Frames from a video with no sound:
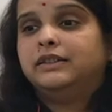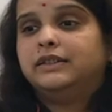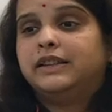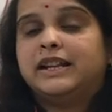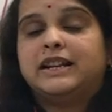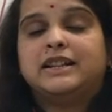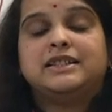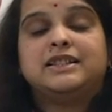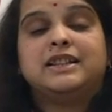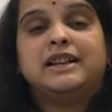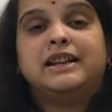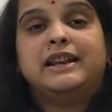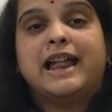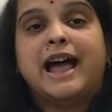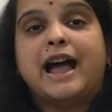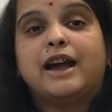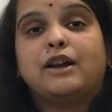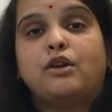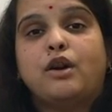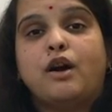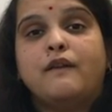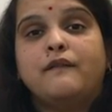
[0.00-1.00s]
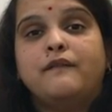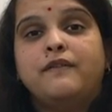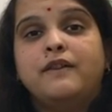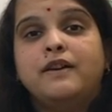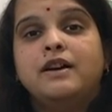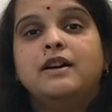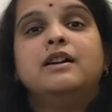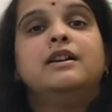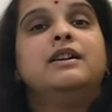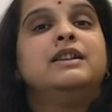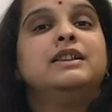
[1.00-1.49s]
there is a lack of
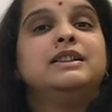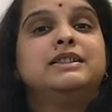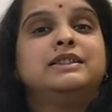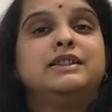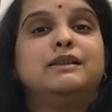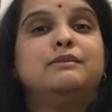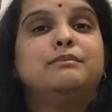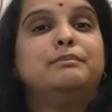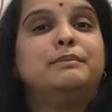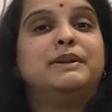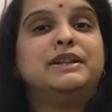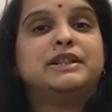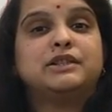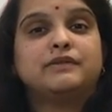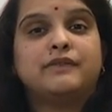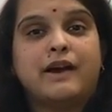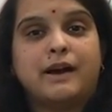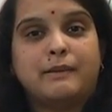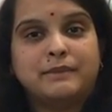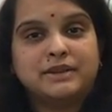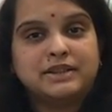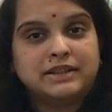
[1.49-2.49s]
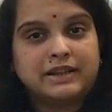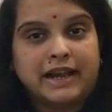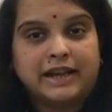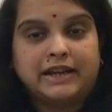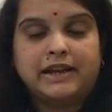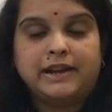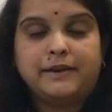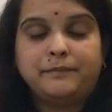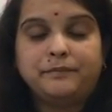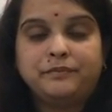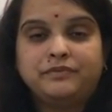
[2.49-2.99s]
simple squamous
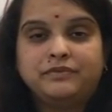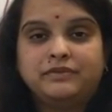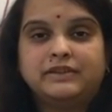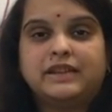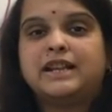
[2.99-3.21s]
lining.